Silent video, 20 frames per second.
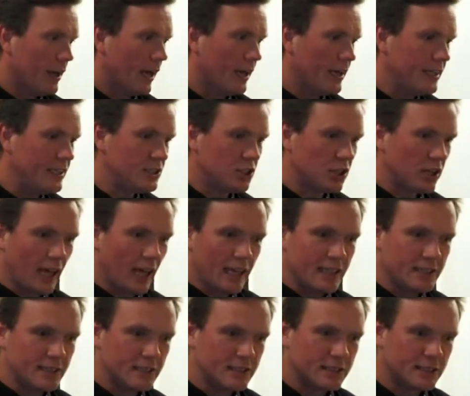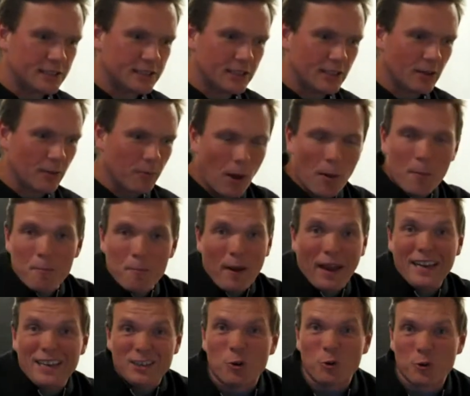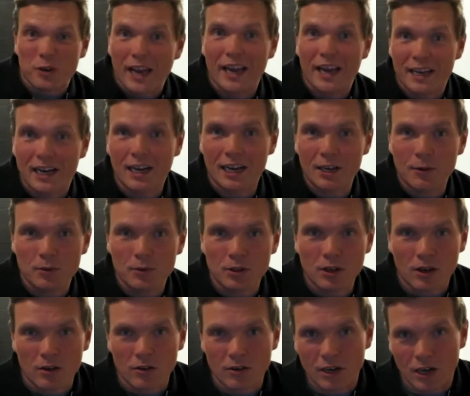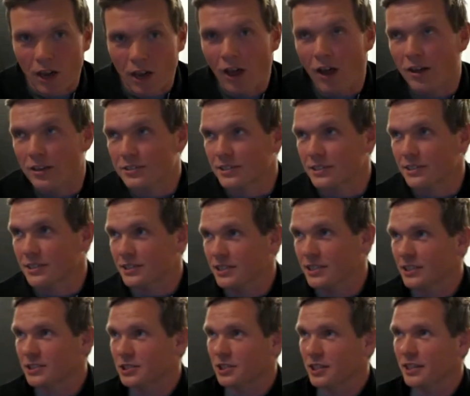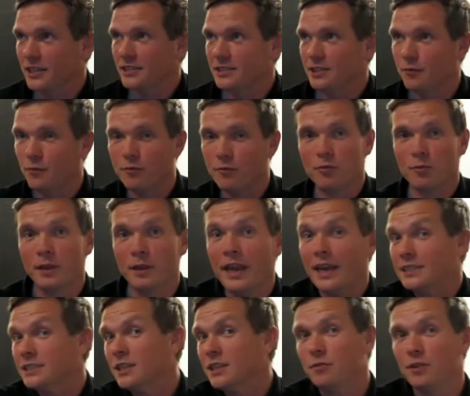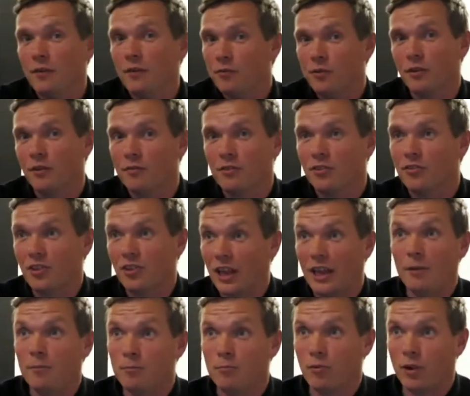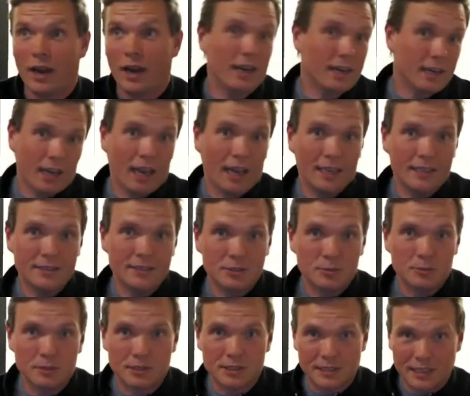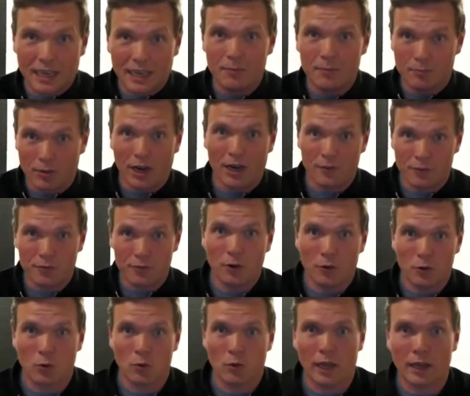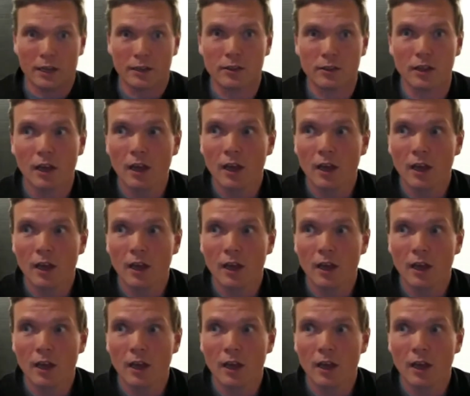And each lens made organically with glass is essentially different from the next. Even if you have the same brand lens with the same brand focal length